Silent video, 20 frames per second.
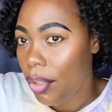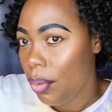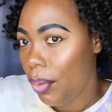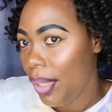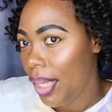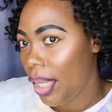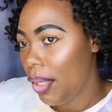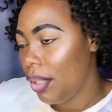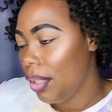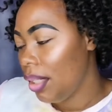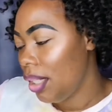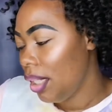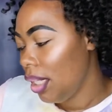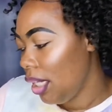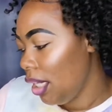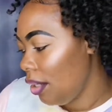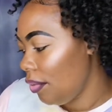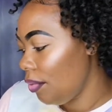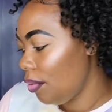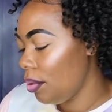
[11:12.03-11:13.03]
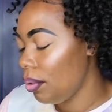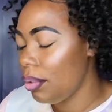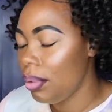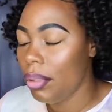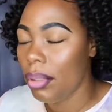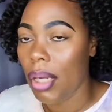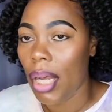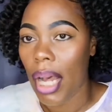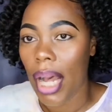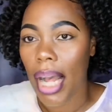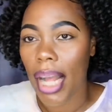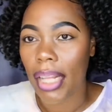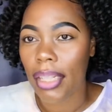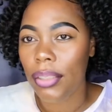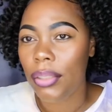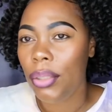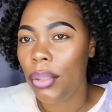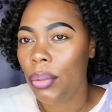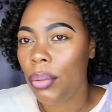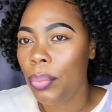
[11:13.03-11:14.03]
You can even,
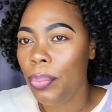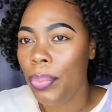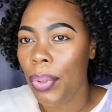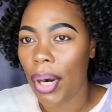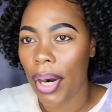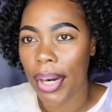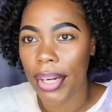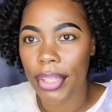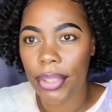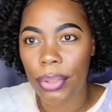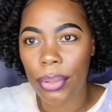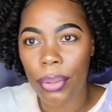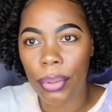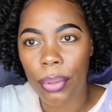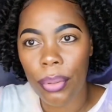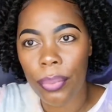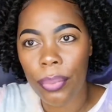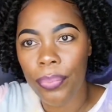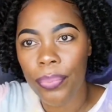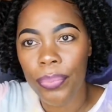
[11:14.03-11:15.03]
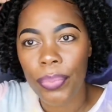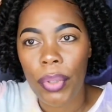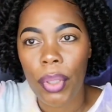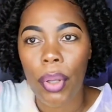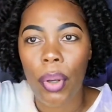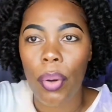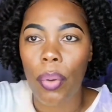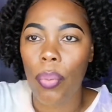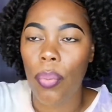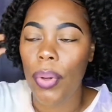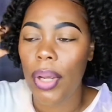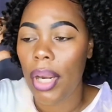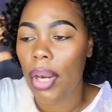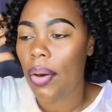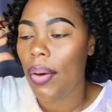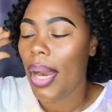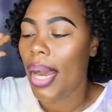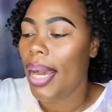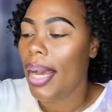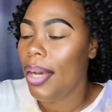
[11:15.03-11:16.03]
I'll do part 2
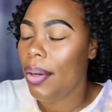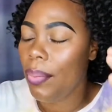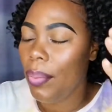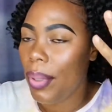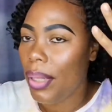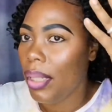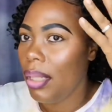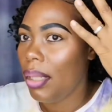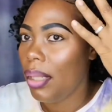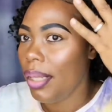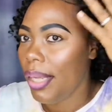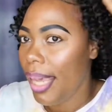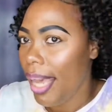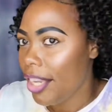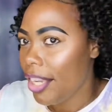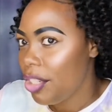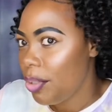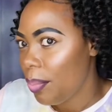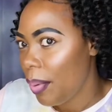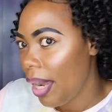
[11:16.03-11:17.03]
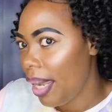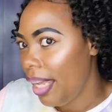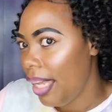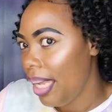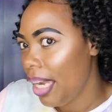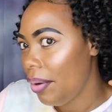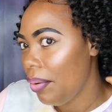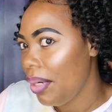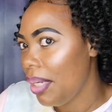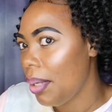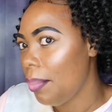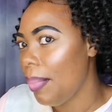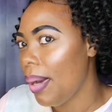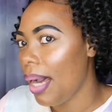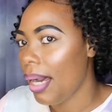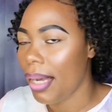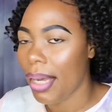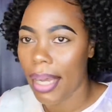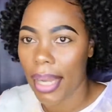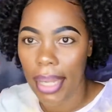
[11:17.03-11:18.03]
where I will catch my hair in the
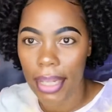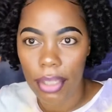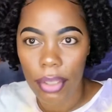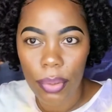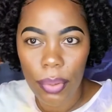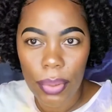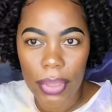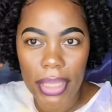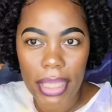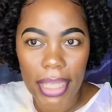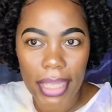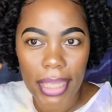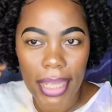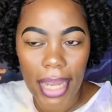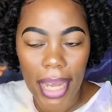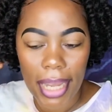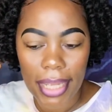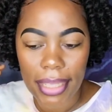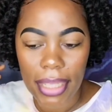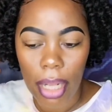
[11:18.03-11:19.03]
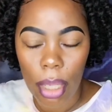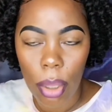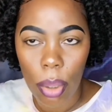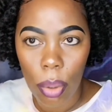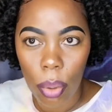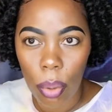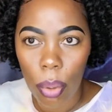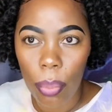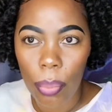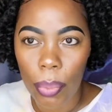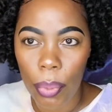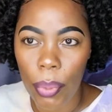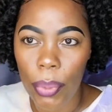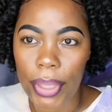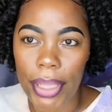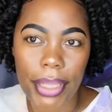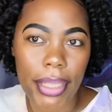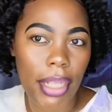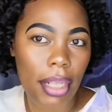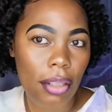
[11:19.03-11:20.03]
back and use it as a low
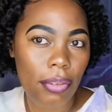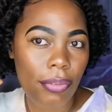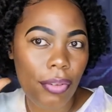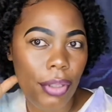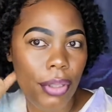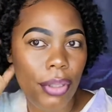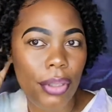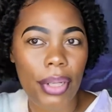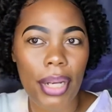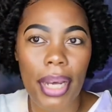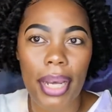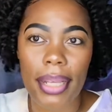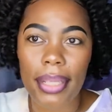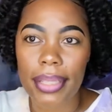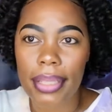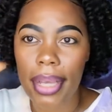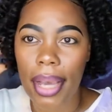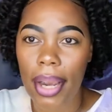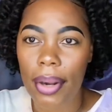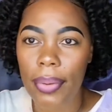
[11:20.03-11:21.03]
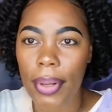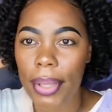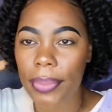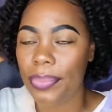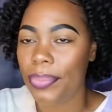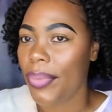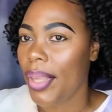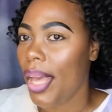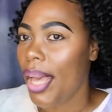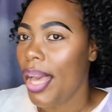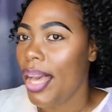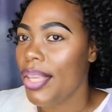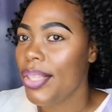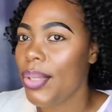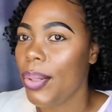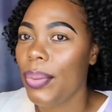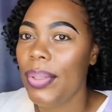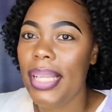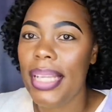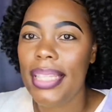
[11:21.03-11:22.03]
ponytail for you guys. All right,
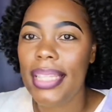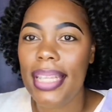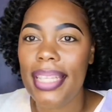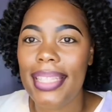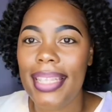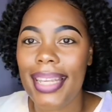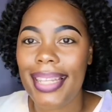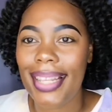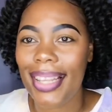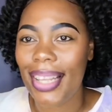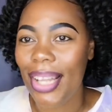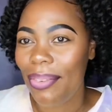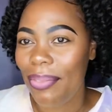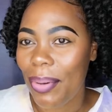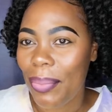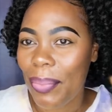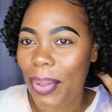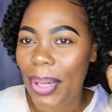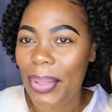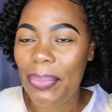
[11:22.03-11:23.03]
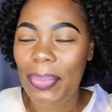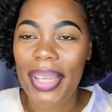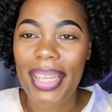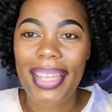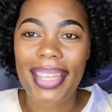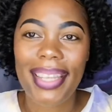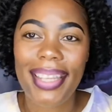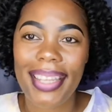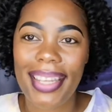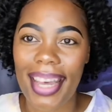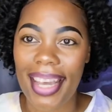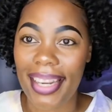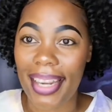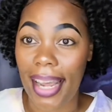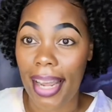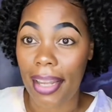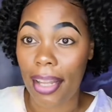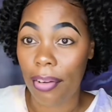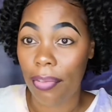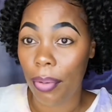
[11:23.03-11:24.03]
so this is it. Love upon me
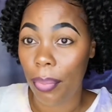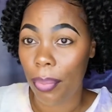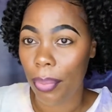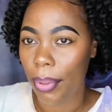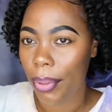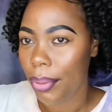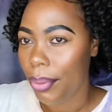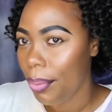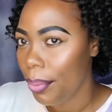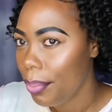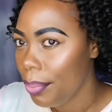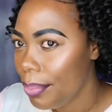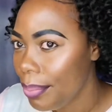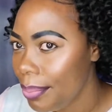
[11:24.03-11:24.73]
and I love upon you.